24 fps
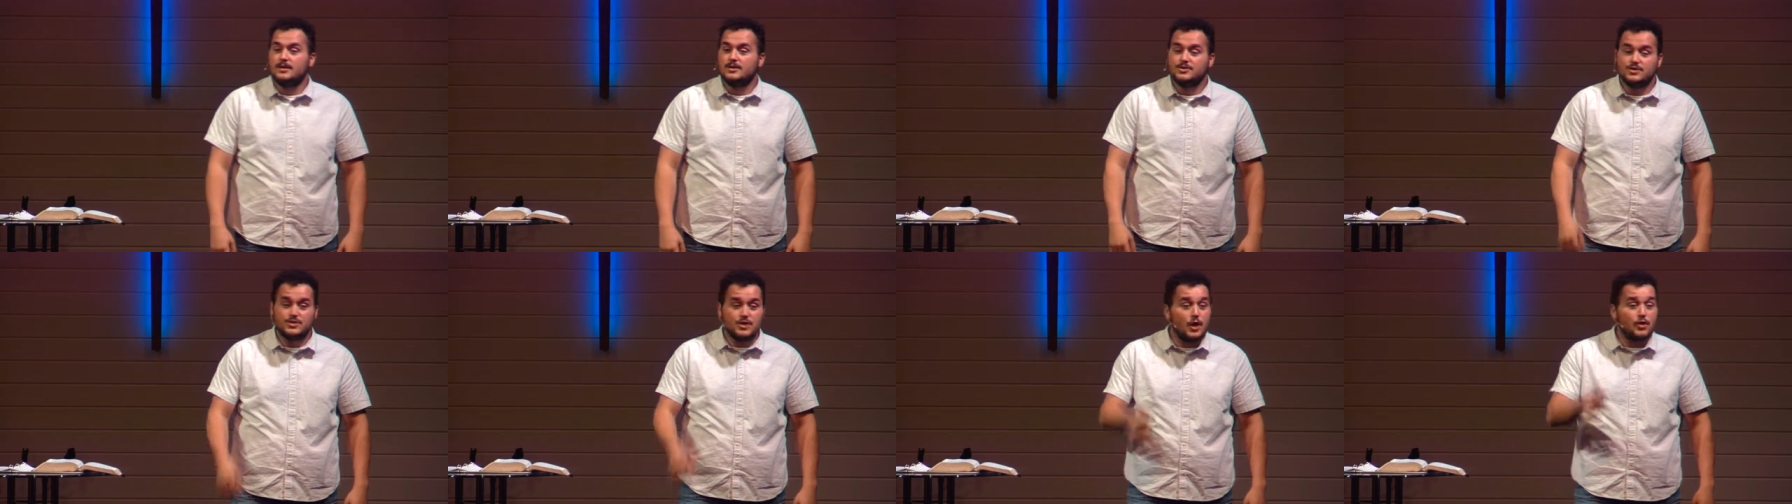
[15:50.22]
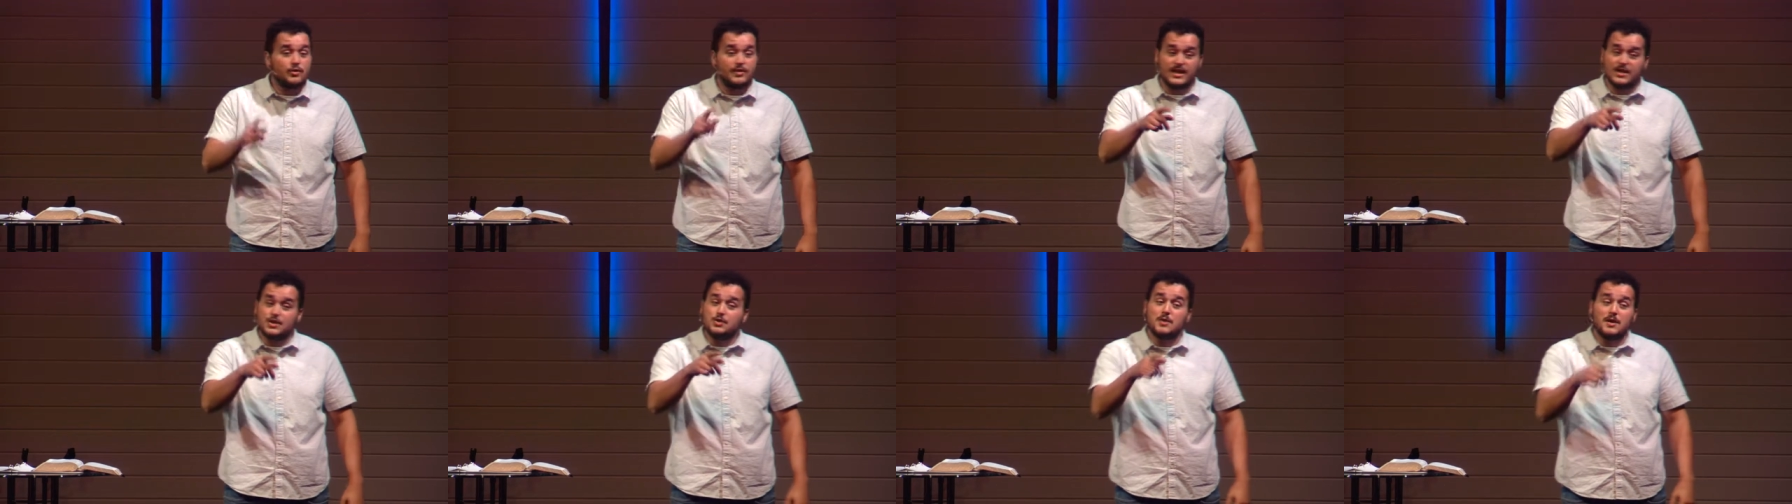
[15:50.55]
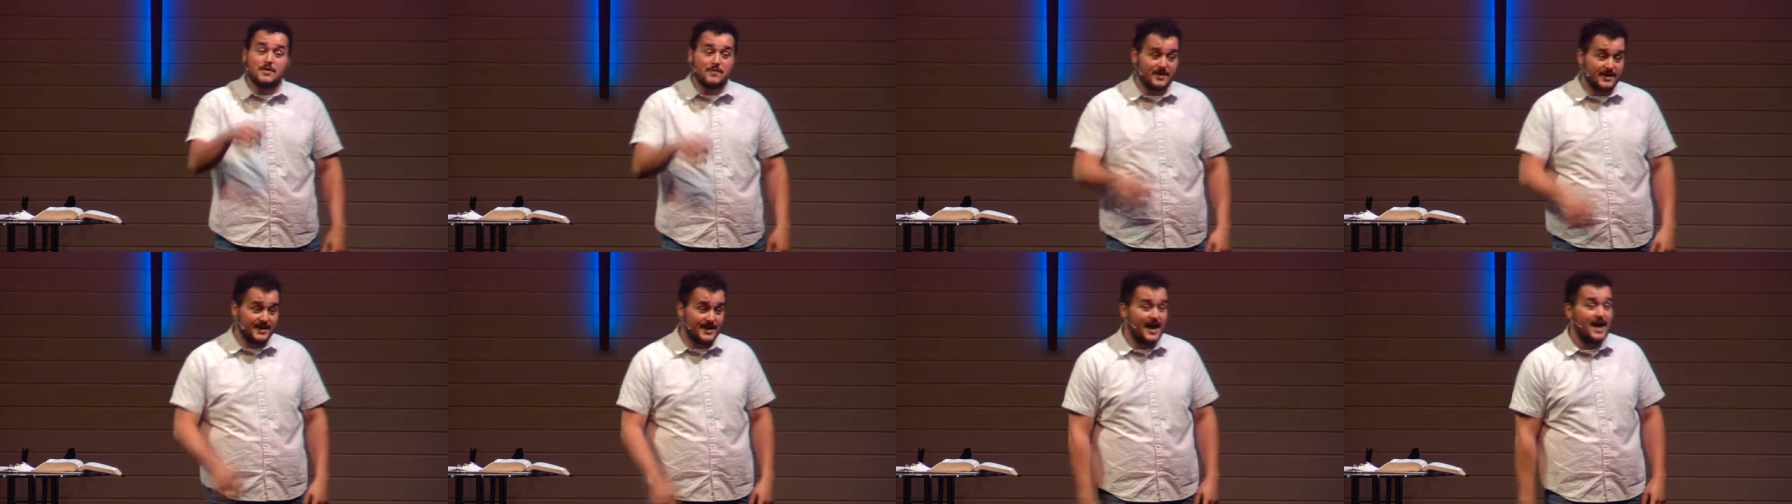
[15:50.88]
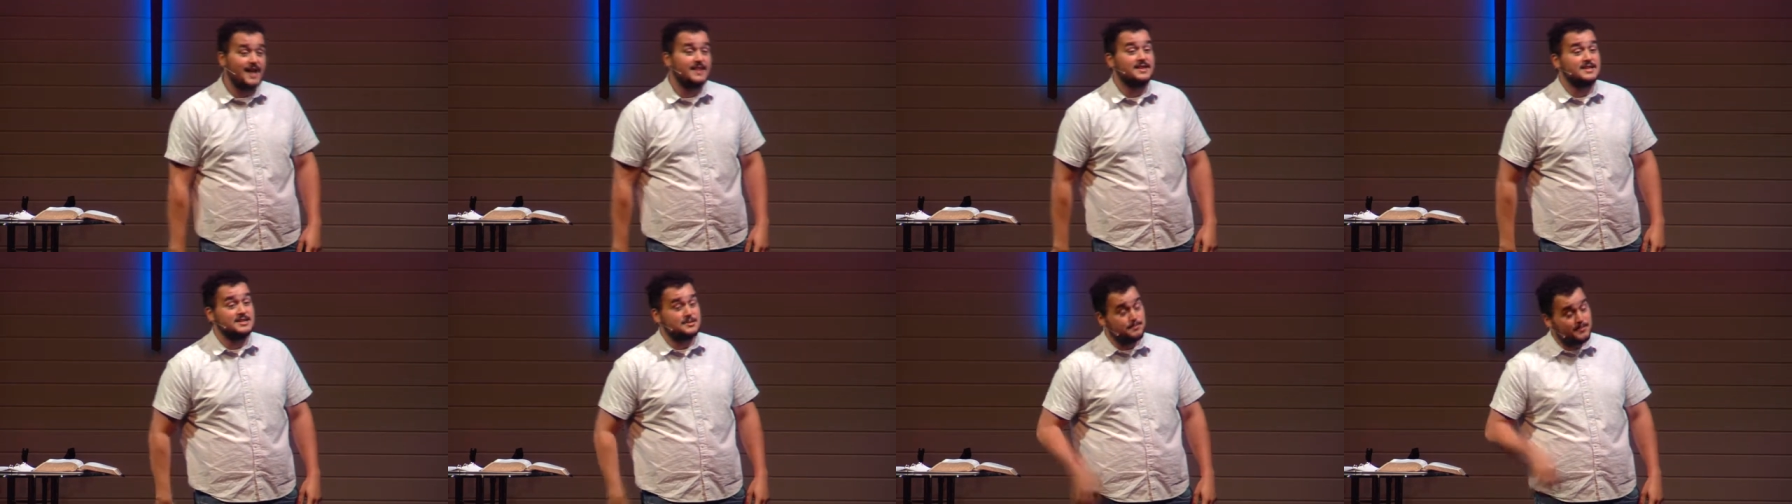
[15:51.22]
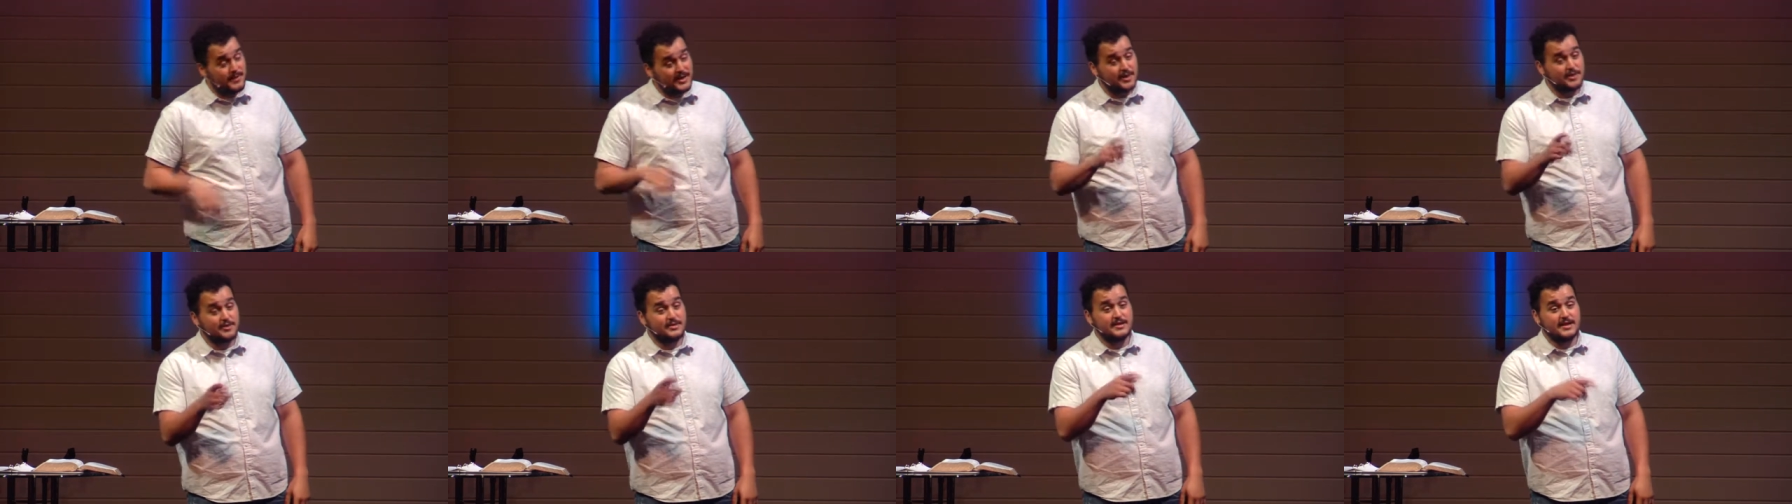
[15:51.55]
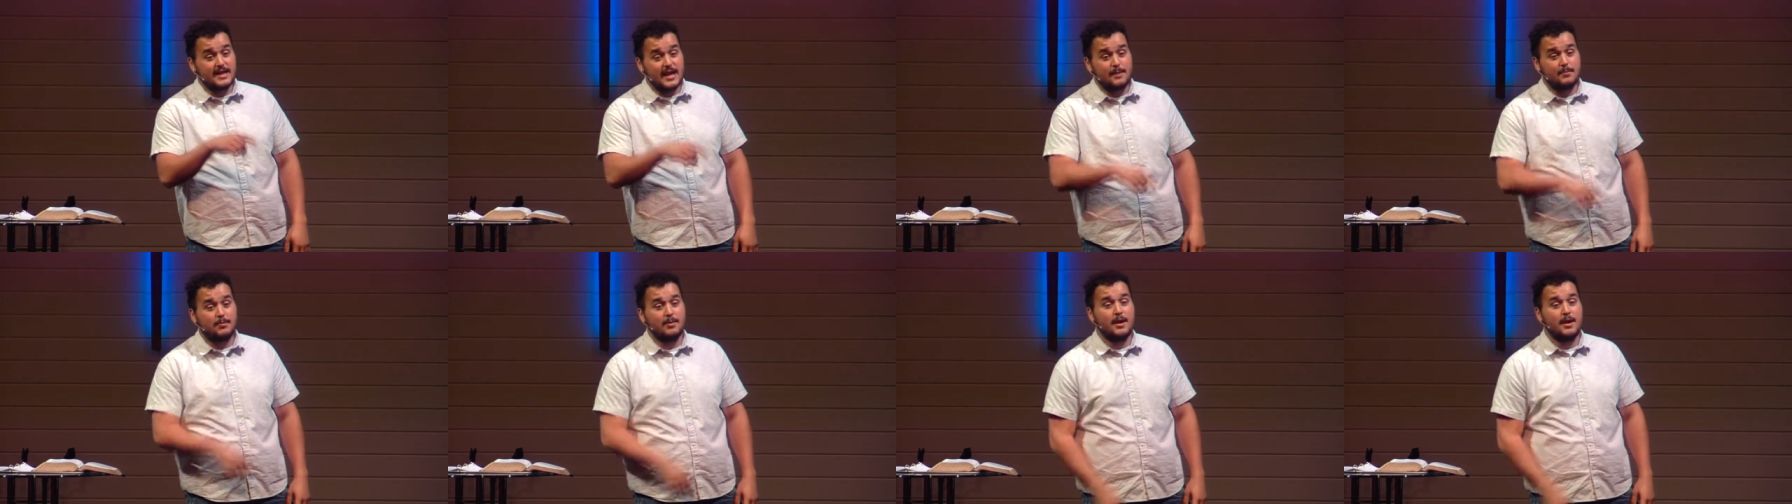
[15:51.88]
know that you have a God that's bigger than that